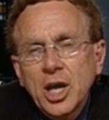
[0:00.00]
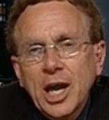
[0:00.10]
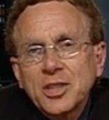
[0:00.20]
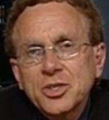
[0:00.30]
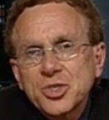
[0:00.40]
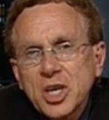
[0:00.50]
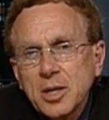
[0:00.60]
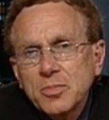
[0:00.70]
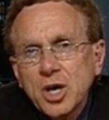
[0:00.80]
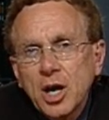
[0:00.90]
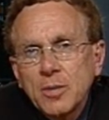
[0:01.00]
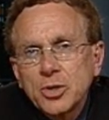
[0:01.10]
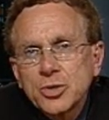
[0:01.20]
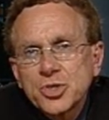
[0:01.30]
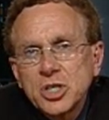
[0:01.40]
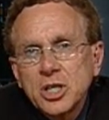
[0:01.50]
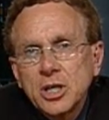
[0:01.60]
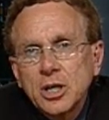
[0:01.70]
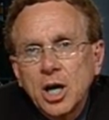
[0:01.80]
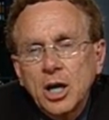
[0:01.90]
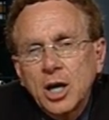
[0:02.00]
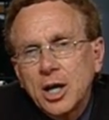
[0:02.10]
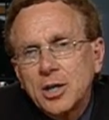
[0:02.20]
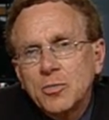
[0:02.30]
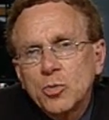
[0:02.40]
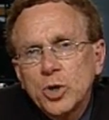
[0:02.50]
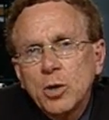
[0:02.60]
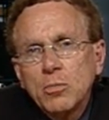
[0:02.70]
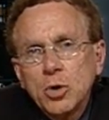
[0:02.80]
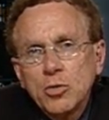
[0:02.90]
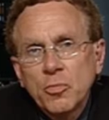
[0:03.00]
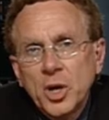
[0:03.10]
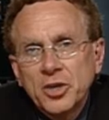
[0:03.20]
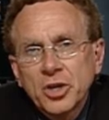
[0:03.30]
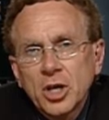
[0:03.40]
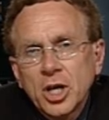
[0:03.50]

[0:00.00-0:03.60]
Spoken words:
At the same time, you're seeing a real movement,